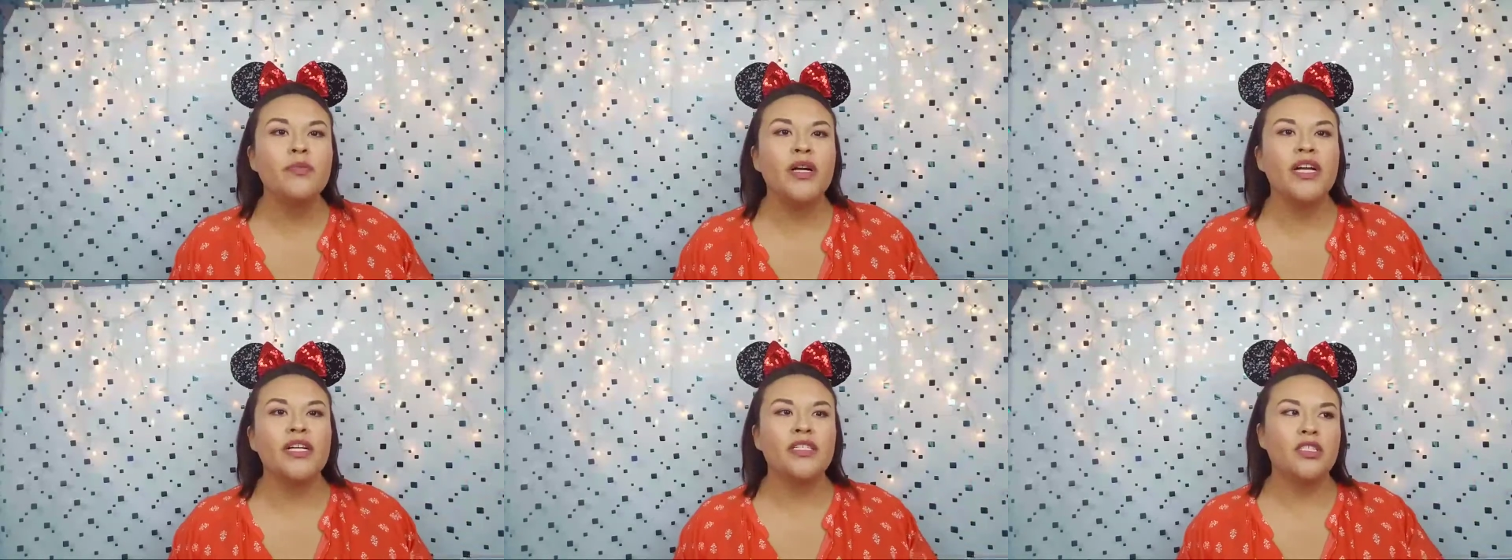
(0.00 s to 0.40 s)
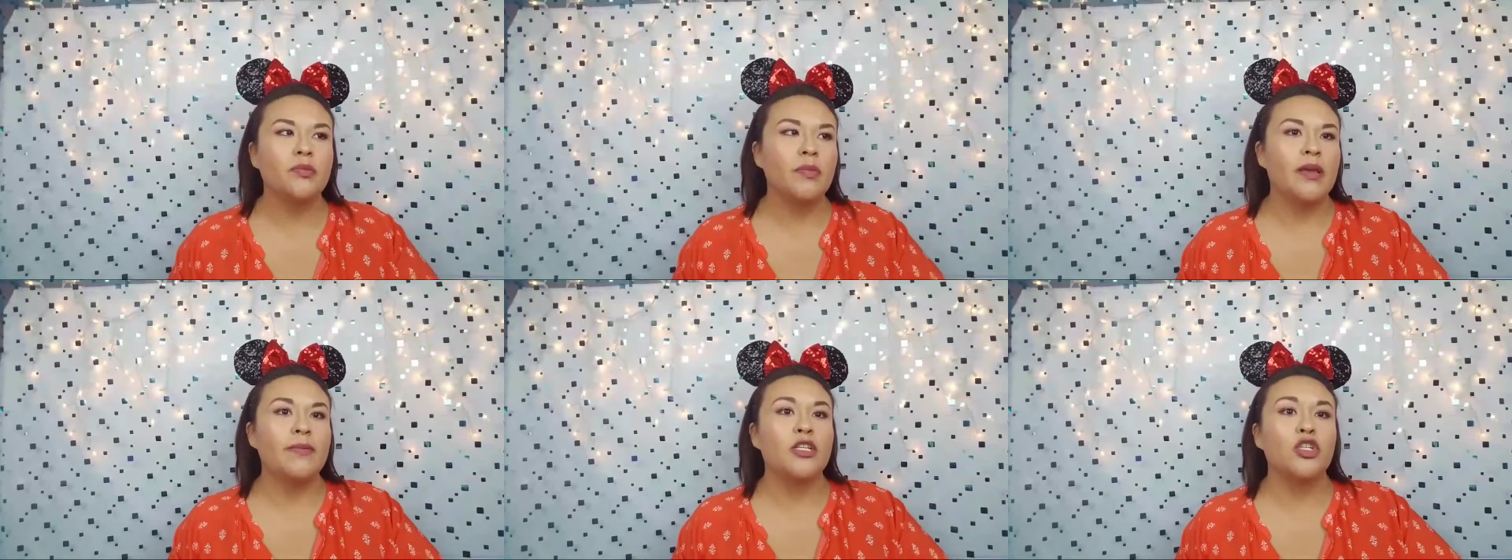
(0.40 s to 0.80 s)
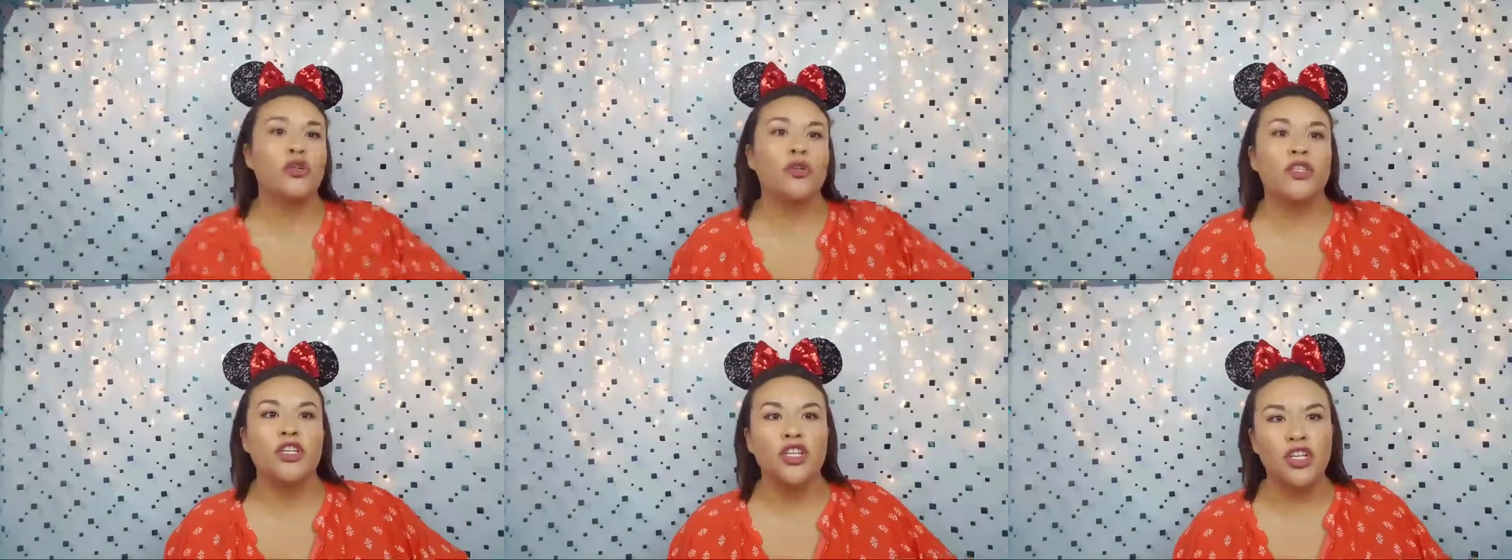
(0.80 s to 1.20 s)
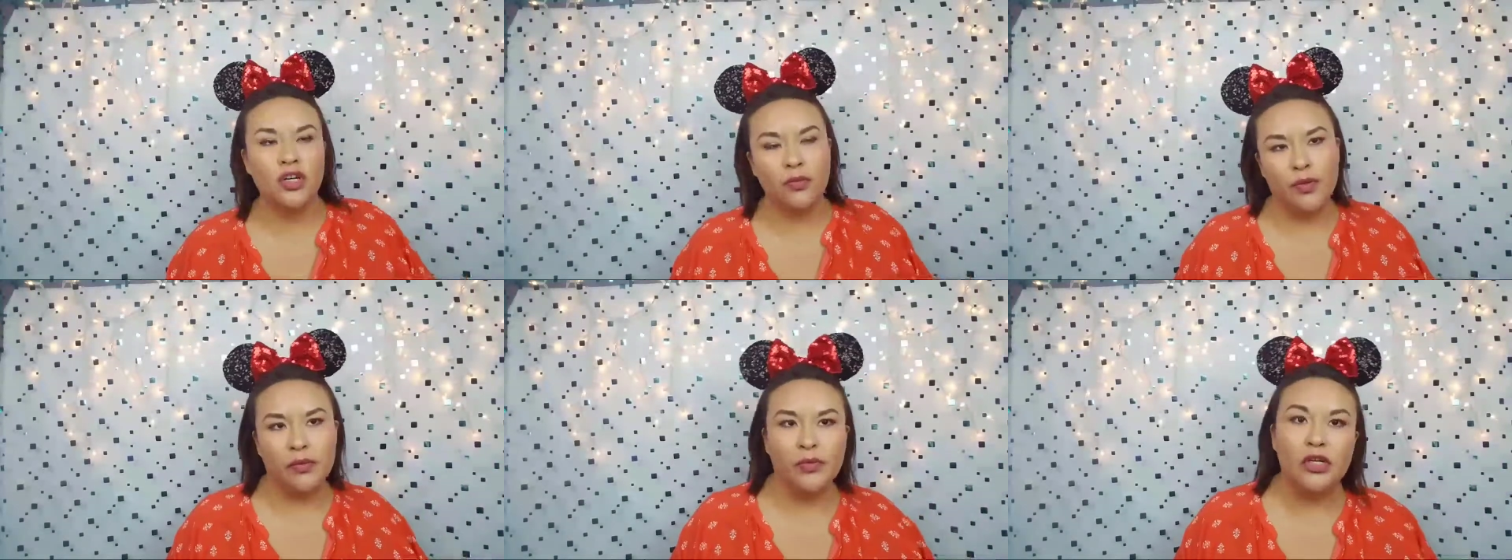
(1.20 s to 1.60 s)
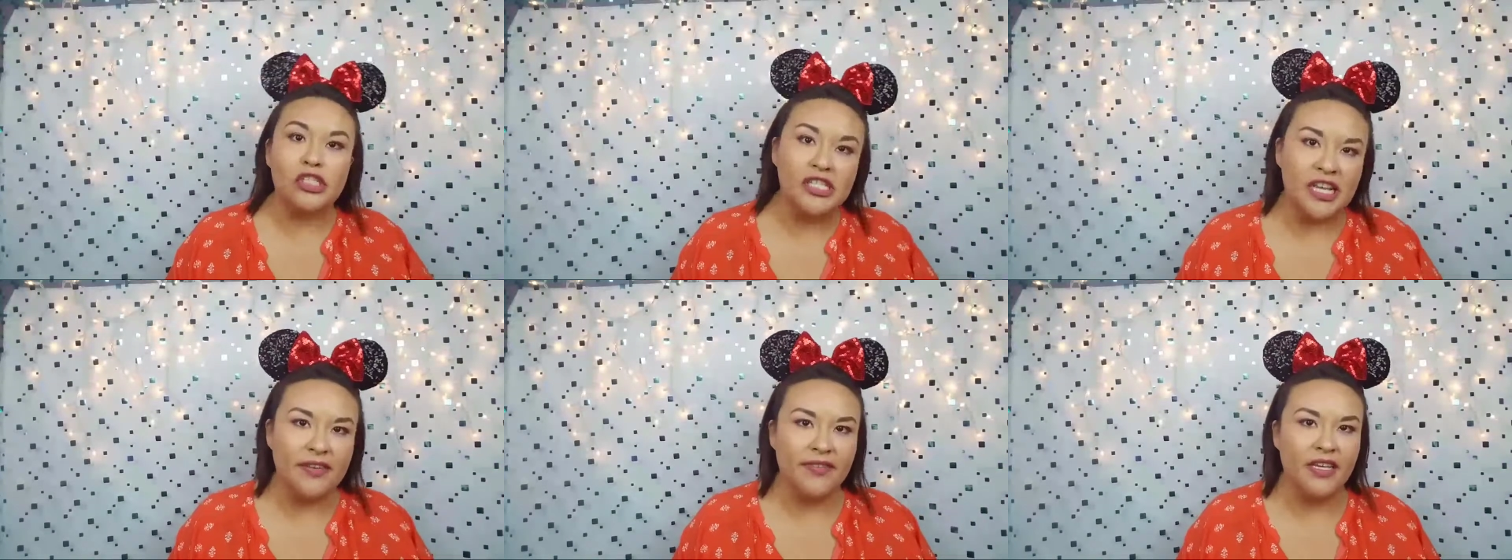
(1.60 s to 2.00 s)
but maybe during the year when we're
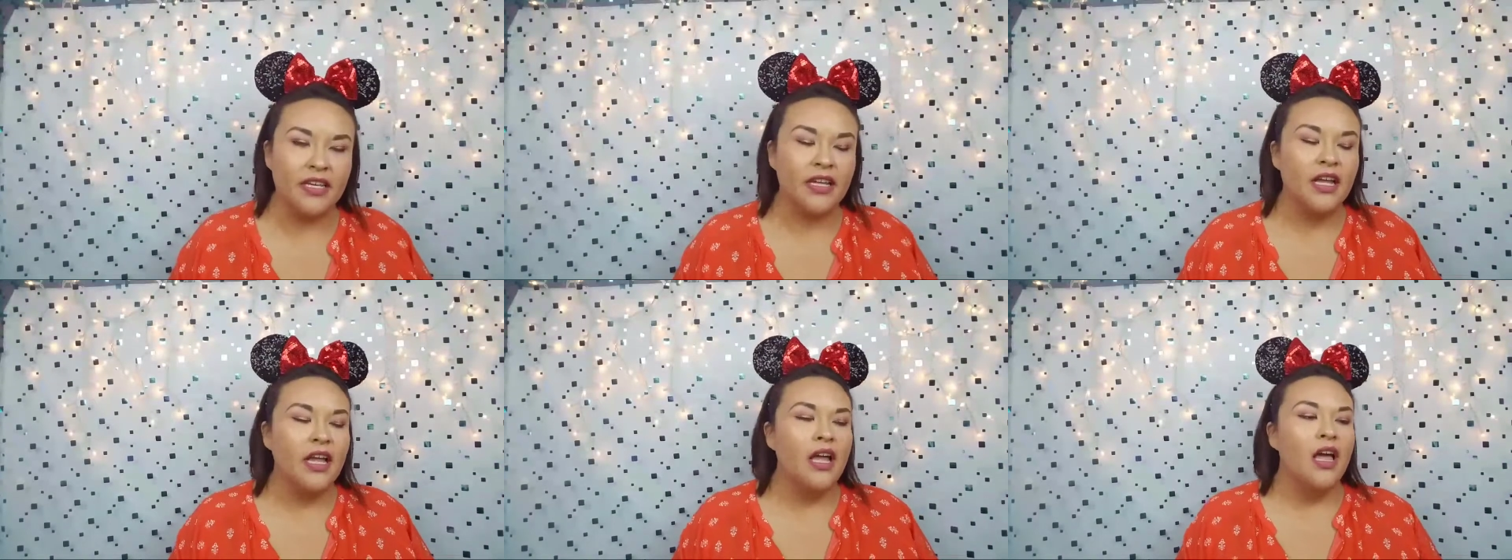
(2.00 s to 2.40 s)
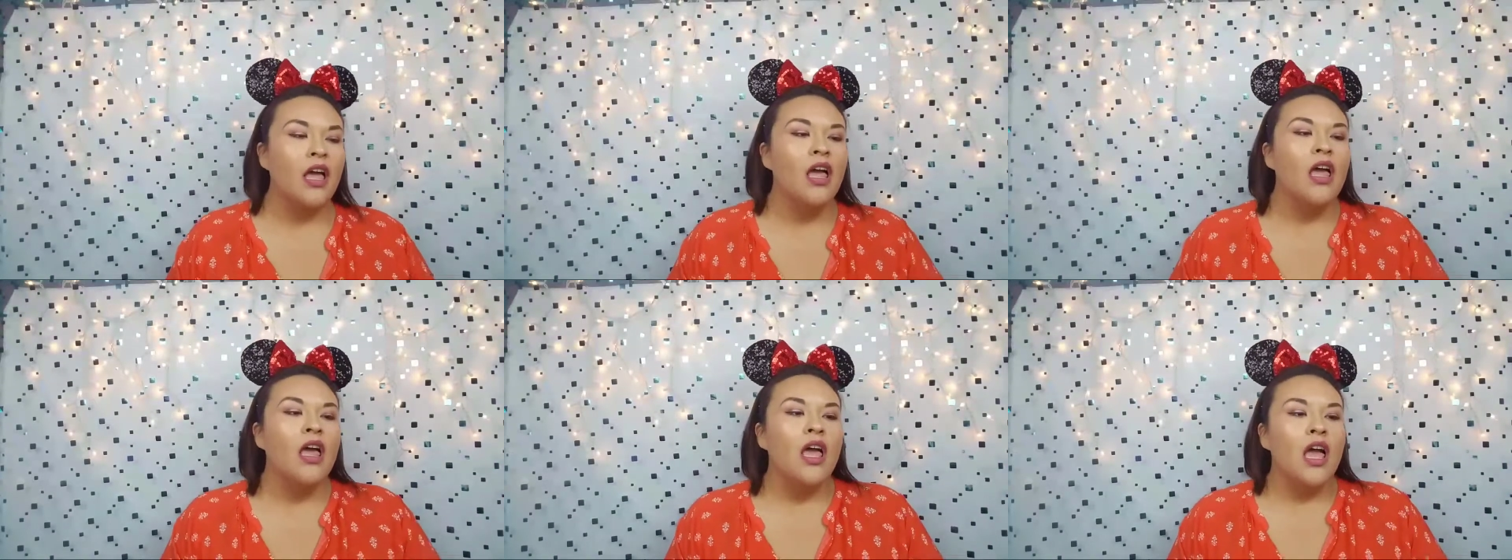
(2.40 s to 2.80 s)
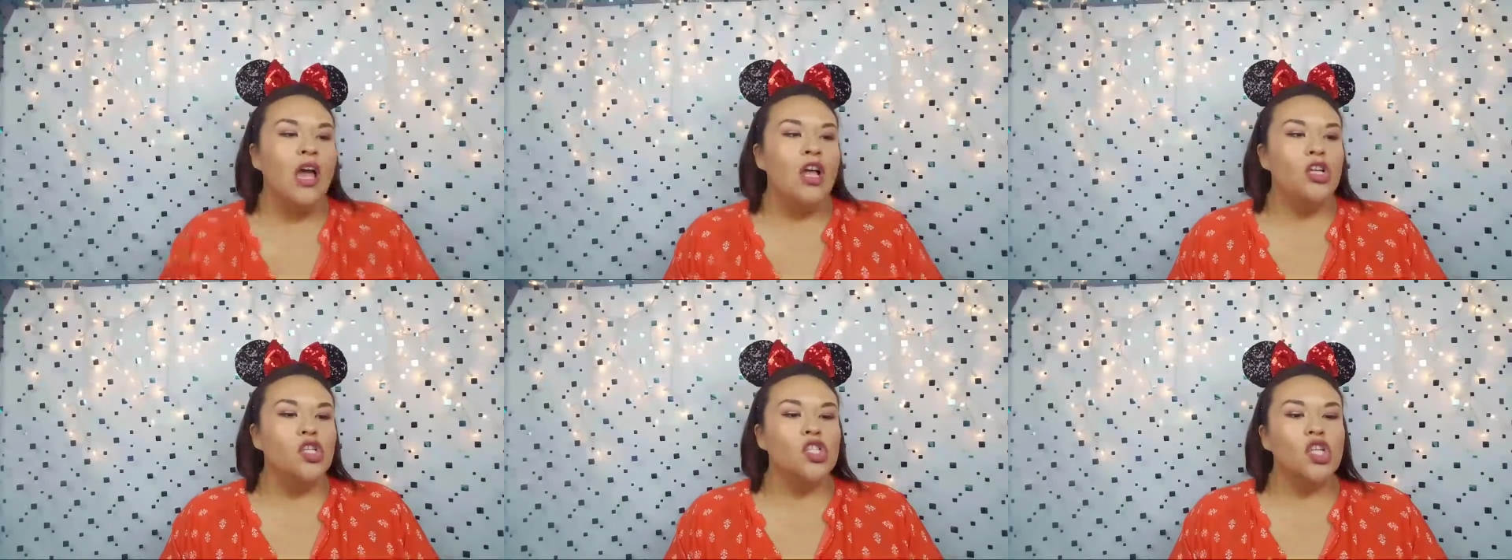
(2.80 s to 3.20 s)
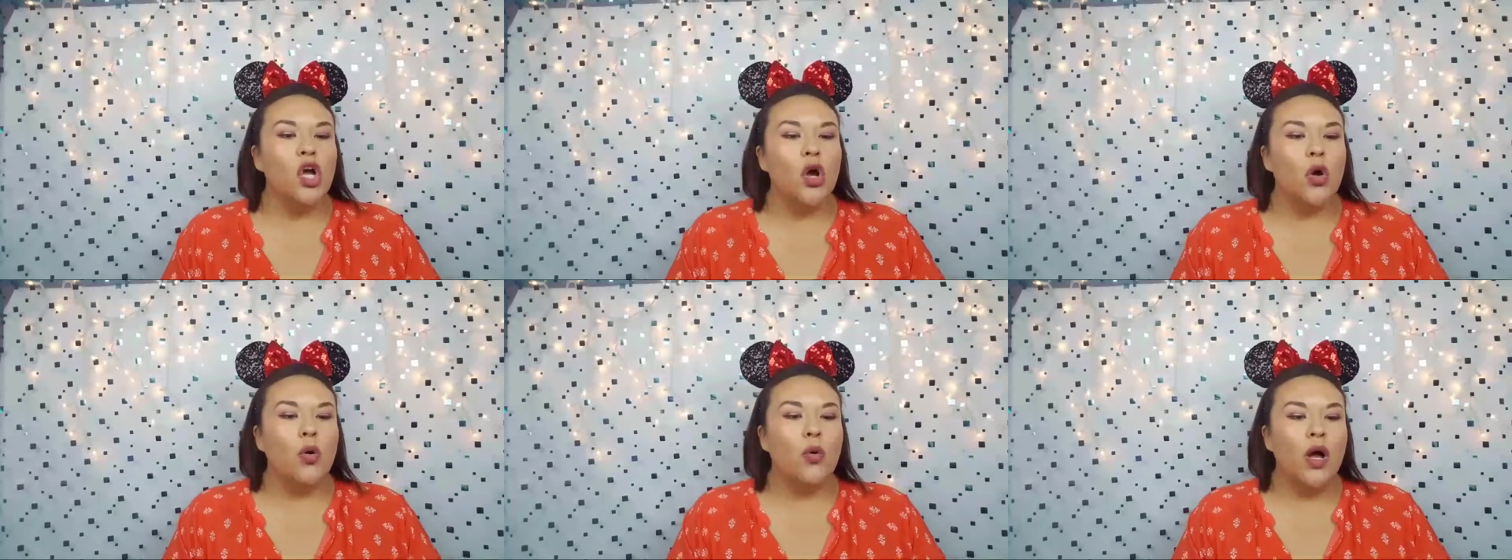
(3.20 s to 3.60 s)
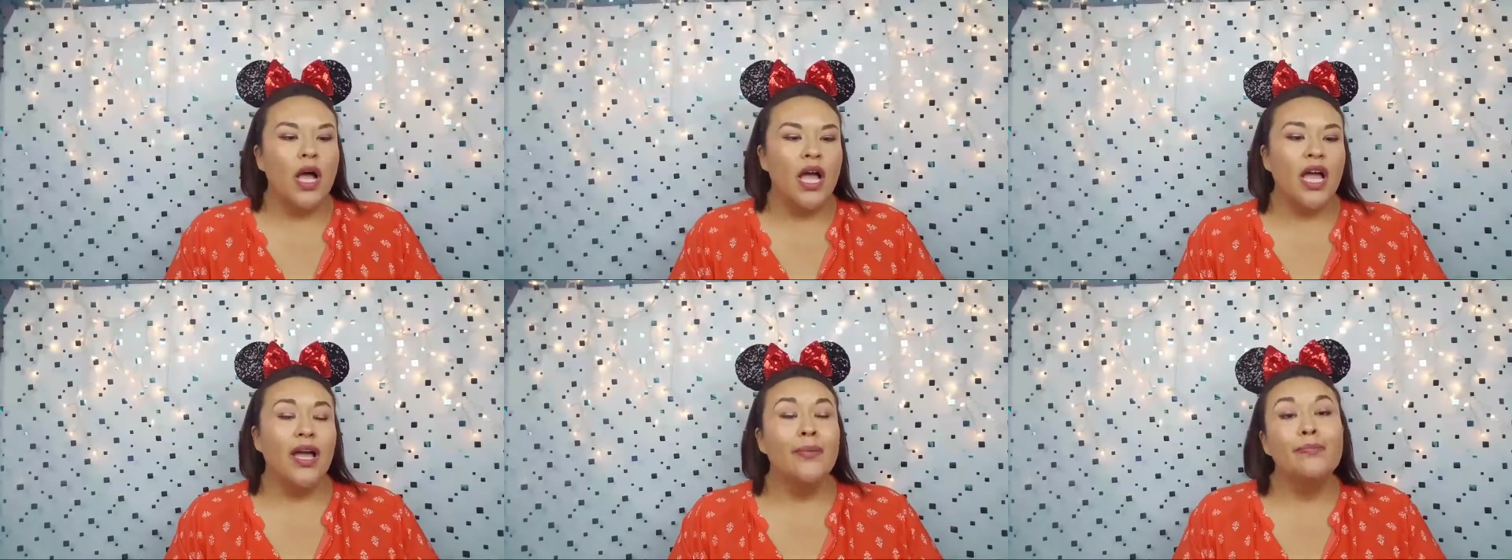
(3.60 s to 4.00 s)
saving. So
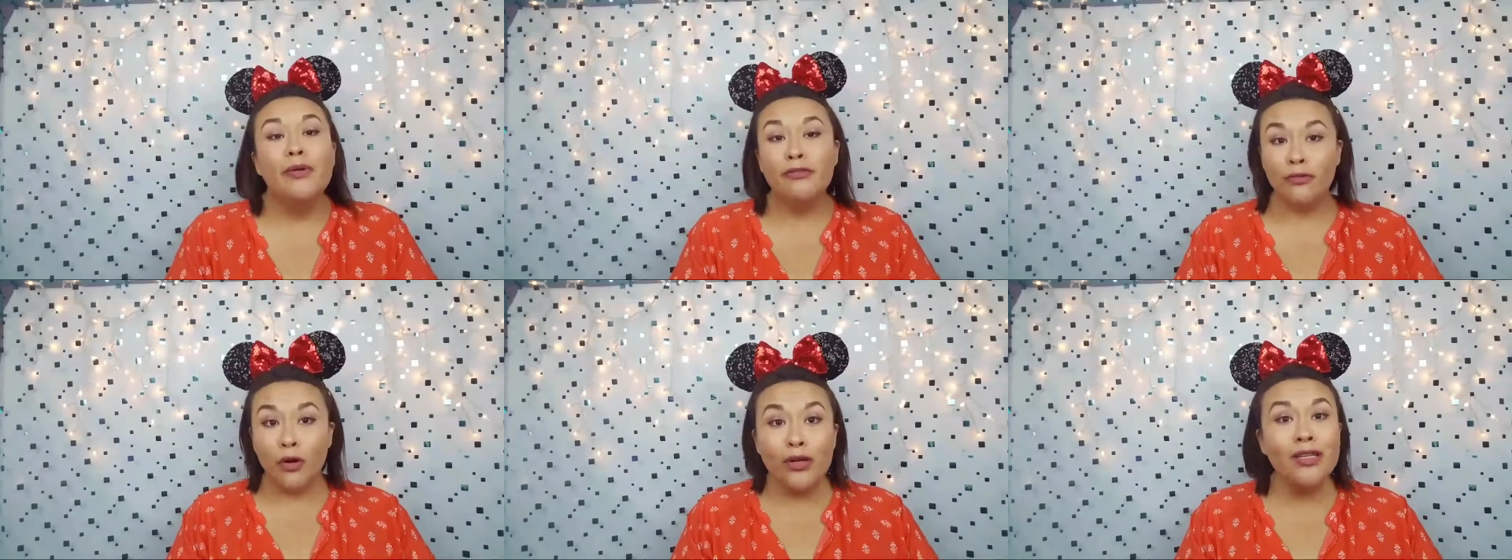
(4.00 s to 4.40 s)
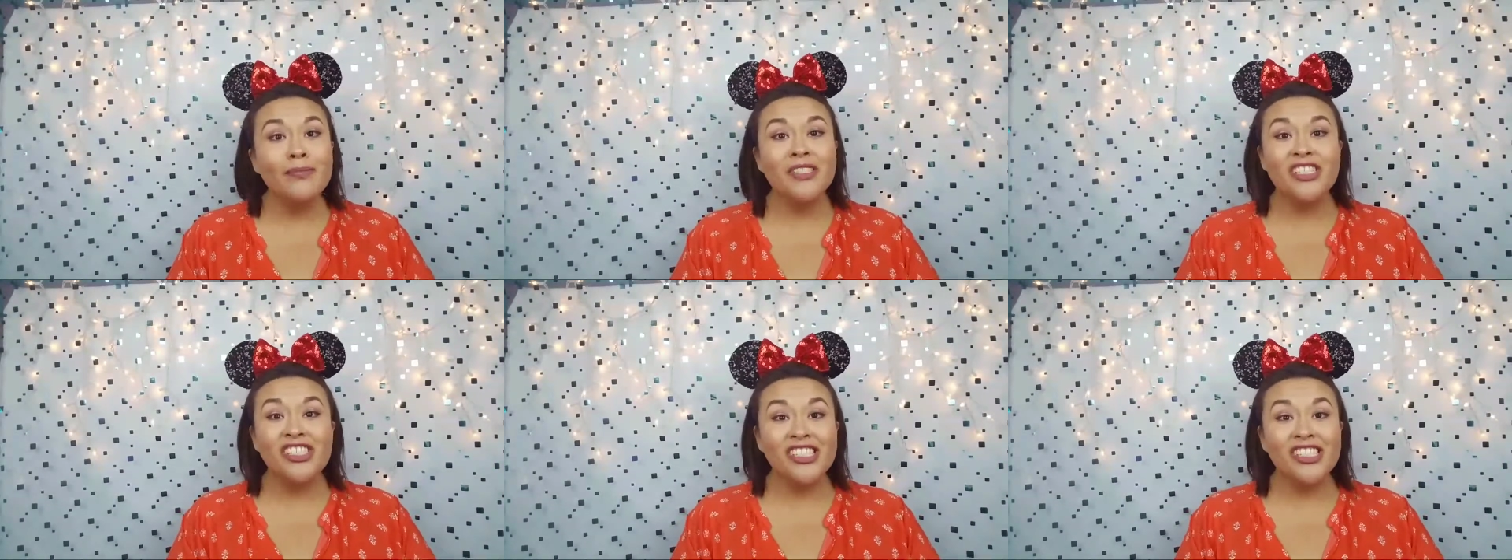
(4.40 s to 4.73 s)
before, let me